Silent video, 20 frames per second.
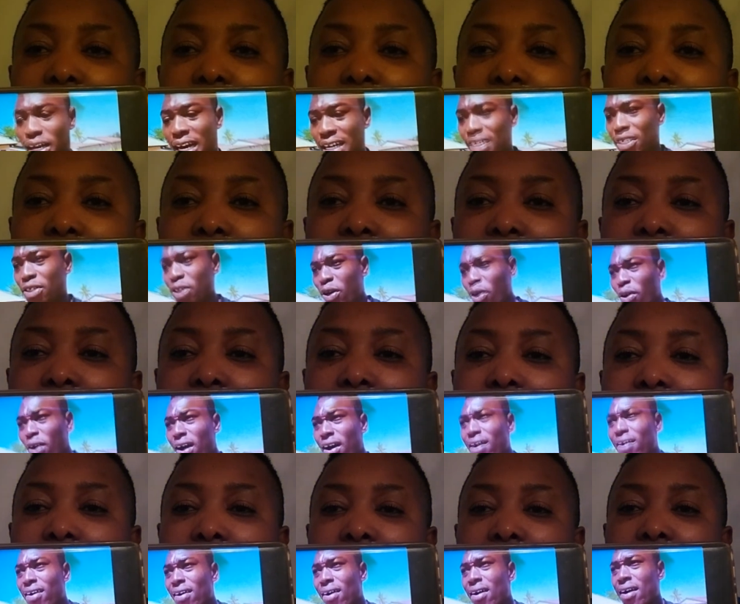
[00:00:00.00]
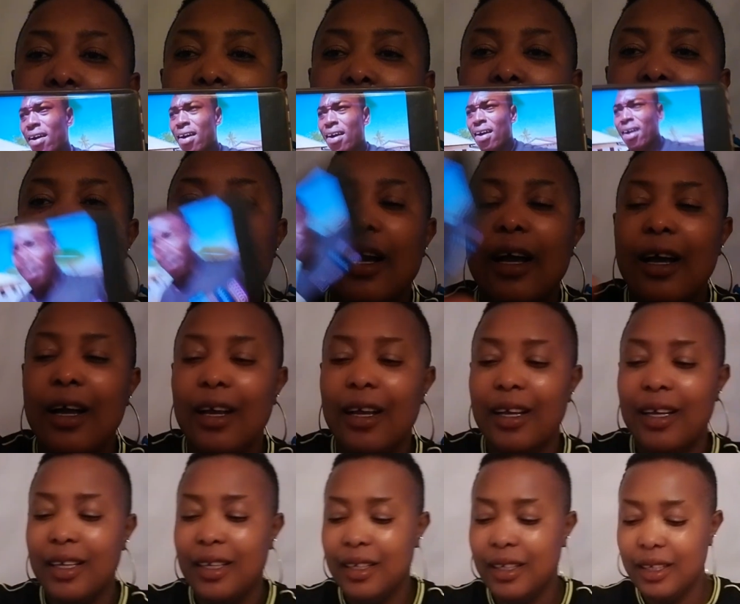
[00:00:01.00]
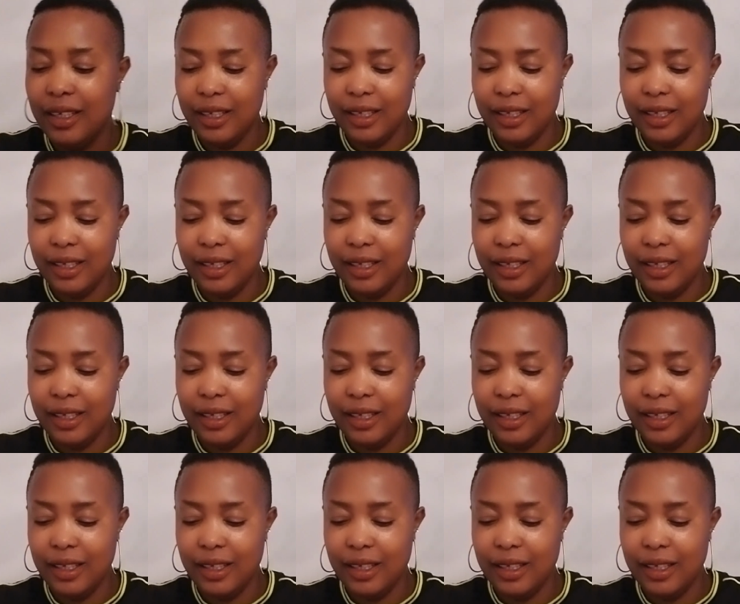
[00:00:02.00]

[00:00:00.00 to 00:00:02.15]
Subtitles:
can know about me.